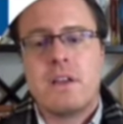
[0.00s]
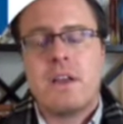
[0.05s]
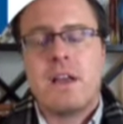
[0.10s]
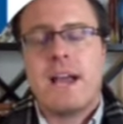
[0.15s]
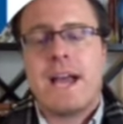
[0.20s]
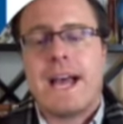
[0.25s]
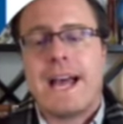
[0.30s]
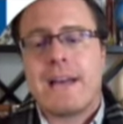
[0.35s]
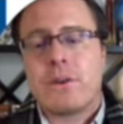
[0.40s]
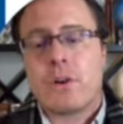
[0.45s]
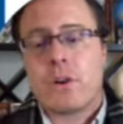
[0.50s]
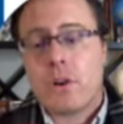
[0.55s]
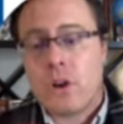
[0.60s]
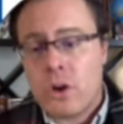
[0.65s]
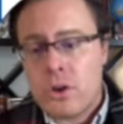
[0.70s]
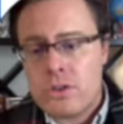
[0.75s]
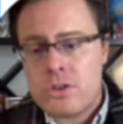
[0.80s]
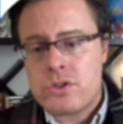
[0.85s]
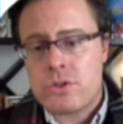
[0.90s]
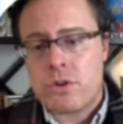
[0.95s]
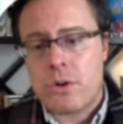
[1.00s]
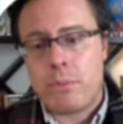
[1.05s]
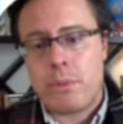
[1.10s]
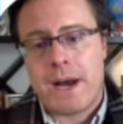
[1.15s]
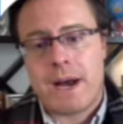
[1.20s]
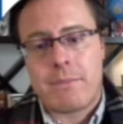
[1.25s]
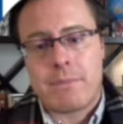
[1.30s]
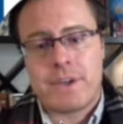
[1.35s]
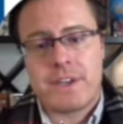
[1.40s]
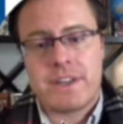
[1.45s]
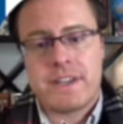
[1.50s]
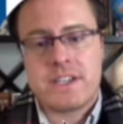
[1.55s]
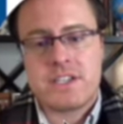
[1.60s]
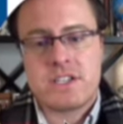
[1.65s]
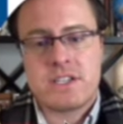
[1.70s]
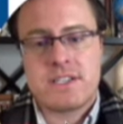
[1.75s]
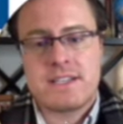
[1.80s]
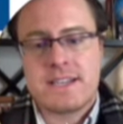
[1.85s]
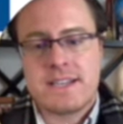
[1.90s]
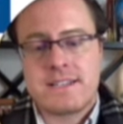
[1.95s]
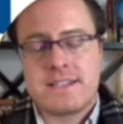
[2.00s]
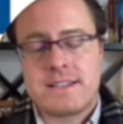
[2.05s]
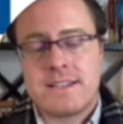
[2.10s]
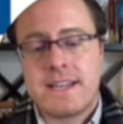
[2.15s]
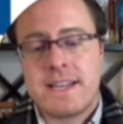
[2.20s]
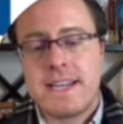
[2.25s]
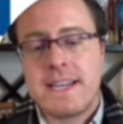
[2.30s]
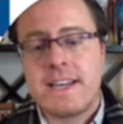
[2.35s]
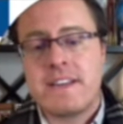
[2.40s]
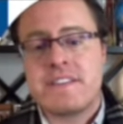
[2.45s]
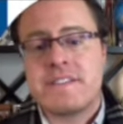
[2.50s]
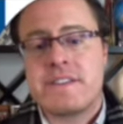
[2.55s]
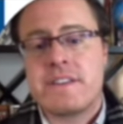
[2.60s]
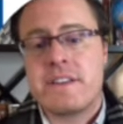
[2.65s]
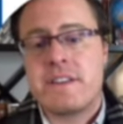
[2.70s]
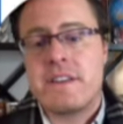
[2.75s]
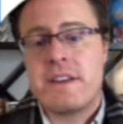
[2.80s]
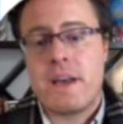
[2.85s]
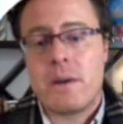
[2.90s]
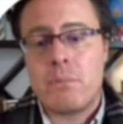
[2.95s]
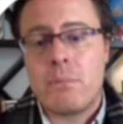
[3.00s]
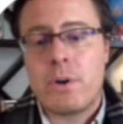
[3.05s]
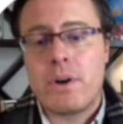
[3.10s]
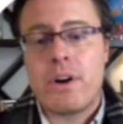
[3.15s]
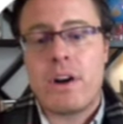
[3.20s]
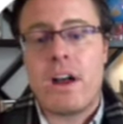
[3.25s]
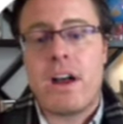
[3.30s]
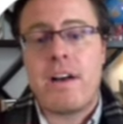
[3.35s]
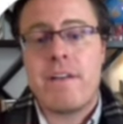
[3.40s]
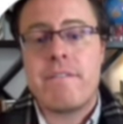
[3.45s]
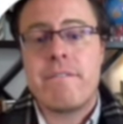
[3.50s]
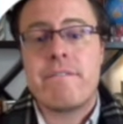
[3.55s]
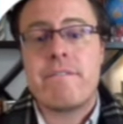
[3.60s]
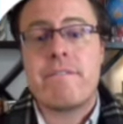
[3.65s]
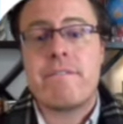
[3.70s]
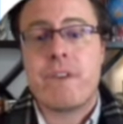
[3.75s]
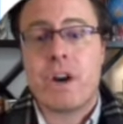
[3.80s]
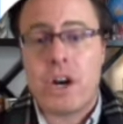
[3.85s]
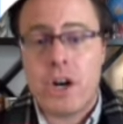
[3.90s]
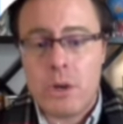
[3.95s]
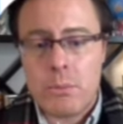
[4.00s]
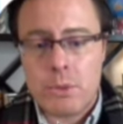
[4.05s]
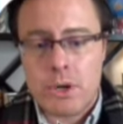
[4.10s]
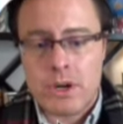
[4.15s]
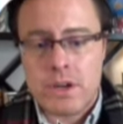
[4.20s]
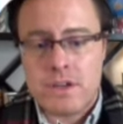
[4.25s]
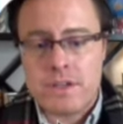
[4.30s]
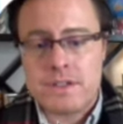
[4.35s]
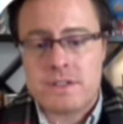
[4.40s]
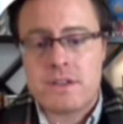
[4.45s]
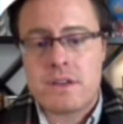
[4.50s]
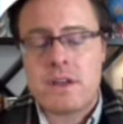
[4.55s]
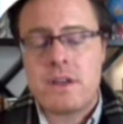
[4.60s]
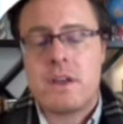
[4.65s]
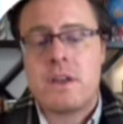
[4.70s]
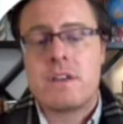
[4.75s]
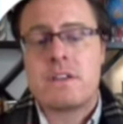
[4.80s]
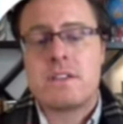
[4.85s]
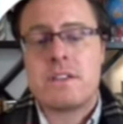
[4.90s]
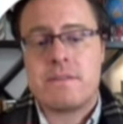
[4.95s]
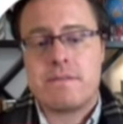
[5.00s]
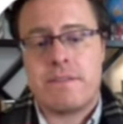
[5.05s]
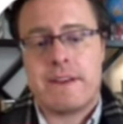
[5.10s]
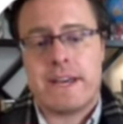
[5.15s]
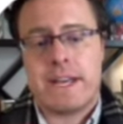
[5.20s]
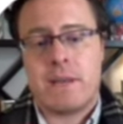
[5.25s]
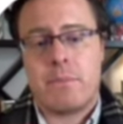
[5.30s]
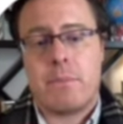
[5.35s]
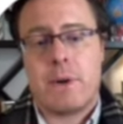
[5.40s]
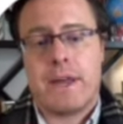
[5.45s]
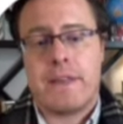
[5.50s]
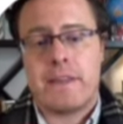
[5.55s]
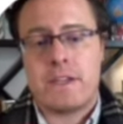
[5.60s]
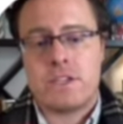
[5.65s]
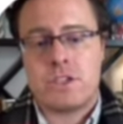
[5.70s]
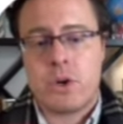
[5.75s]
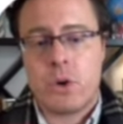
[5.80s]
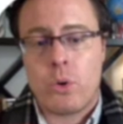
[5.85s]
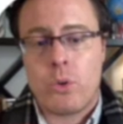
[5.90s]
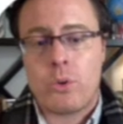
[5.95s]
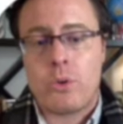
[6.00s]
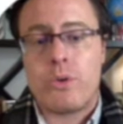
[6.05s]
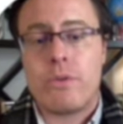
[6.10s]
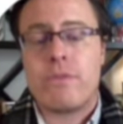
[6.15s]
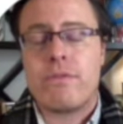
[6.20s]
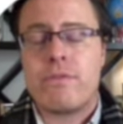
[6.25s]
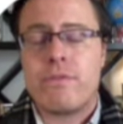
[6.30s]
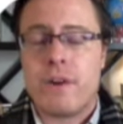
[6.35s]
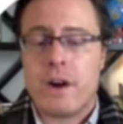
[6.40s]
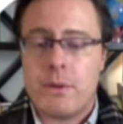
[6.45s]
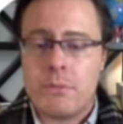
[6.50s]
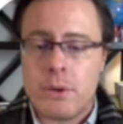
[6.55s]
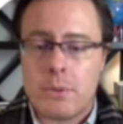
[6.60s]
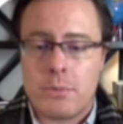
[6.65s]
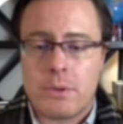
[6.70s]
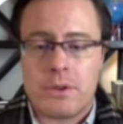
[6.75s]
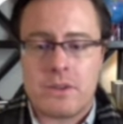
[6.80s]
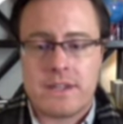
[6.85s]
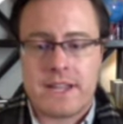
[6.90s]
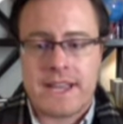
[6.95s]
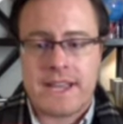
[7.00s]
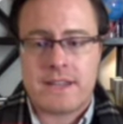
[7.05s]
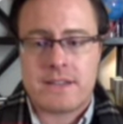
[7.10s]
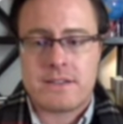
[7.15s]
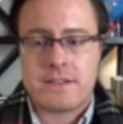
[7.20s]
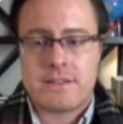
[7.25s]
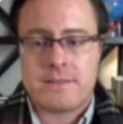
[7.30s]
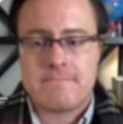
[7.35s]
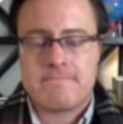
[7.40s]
Agricultural population density is the number of farmers divided by the total farmable land.